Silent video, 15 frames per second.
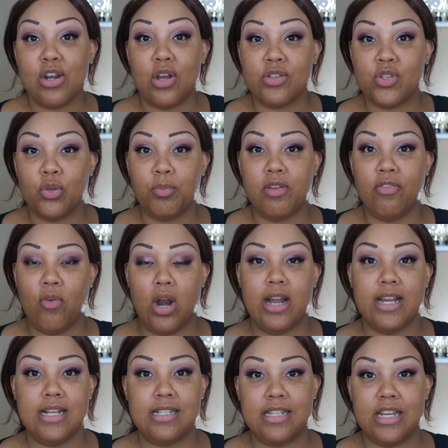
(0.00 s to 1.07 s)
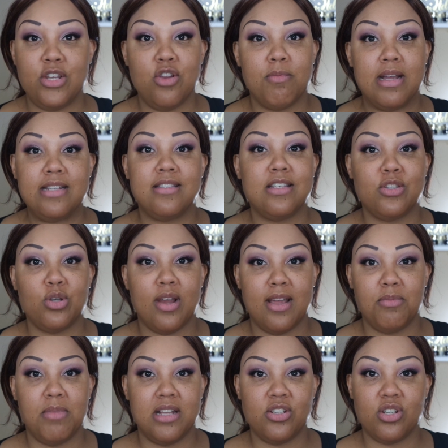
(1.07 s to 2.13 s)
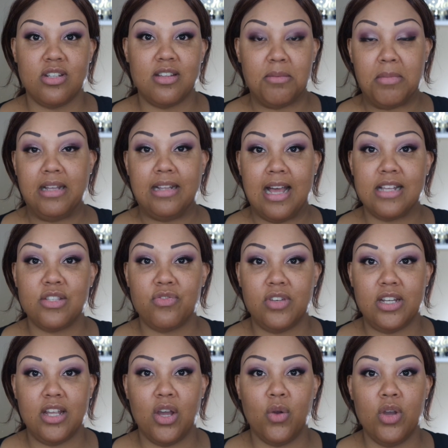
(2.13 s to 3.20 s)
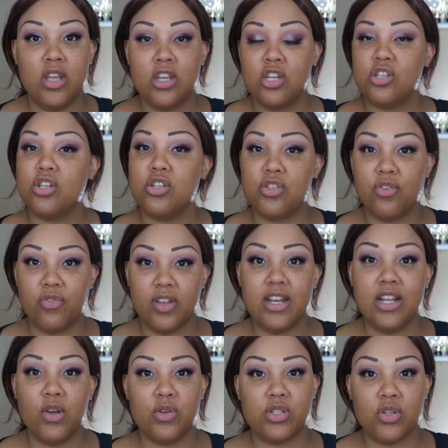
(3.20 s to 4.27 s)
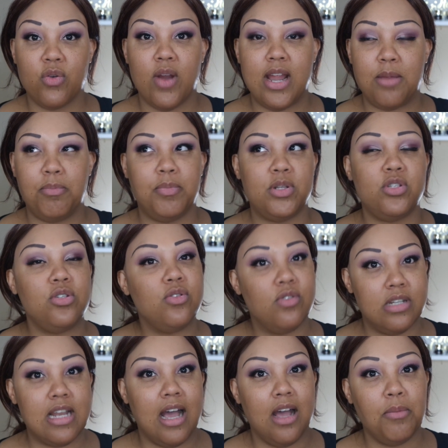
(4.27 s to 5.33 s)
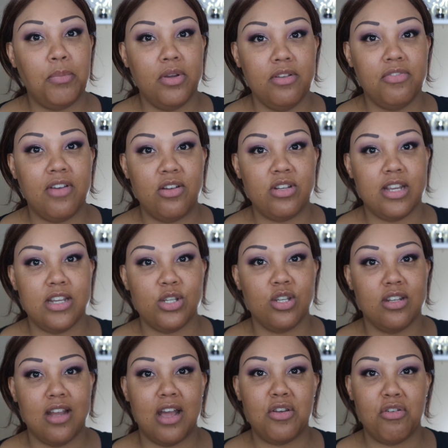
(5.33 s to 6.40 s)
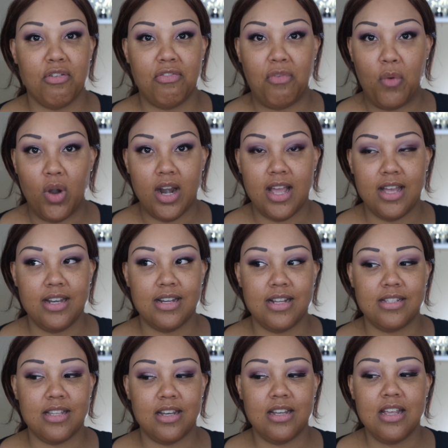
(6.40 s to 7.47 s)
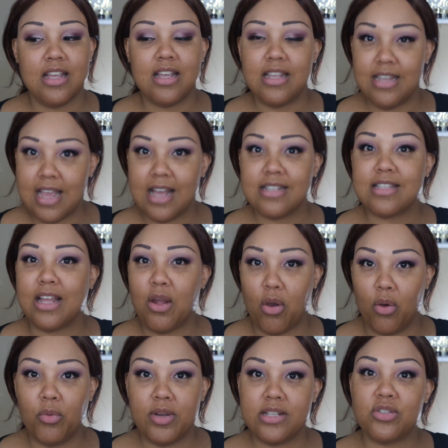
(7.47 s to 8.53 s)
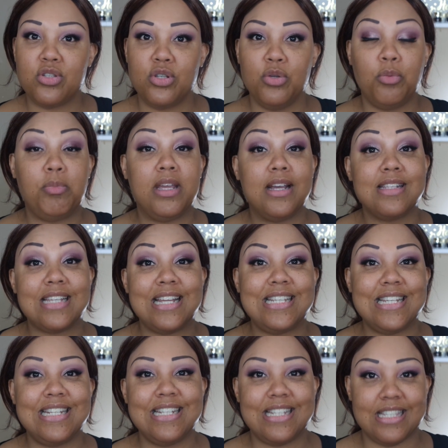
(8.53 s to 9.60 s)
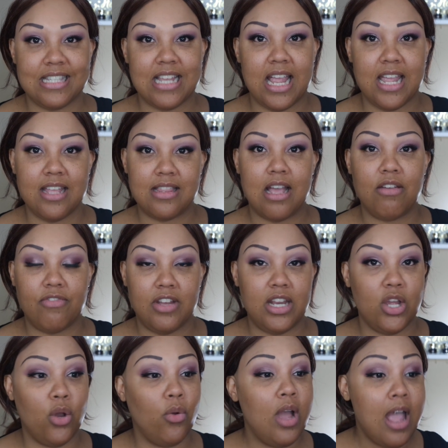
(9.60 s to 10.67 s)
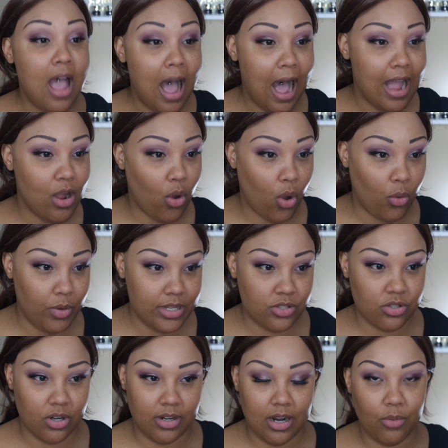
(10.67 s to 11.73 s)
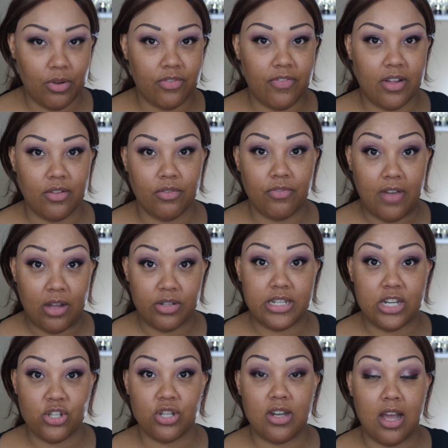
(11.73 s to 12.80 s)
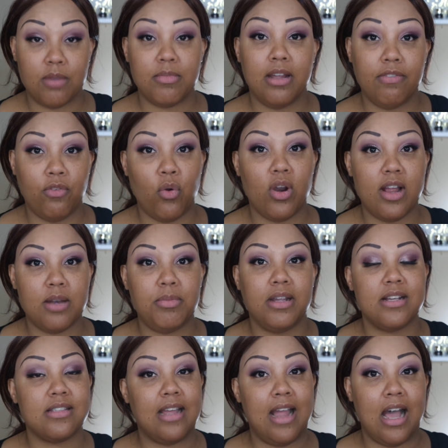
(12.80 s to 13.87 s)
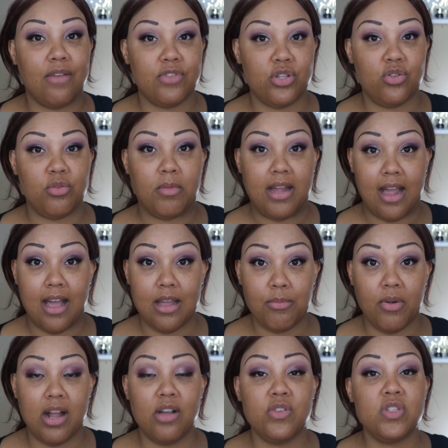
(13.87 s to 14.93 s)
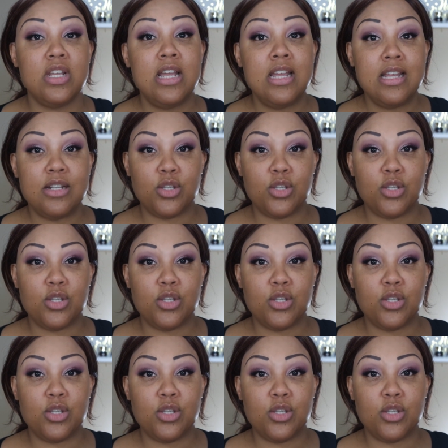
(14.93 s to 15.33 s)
And also, before I continue, my sister had mentioned in my last video, she goes, your video is great, but do you not put foundation on your forehead? And I said, yes, I always do, because I didn't say in that video, I always start out with foundation on my forehead because I have to do my eyebrows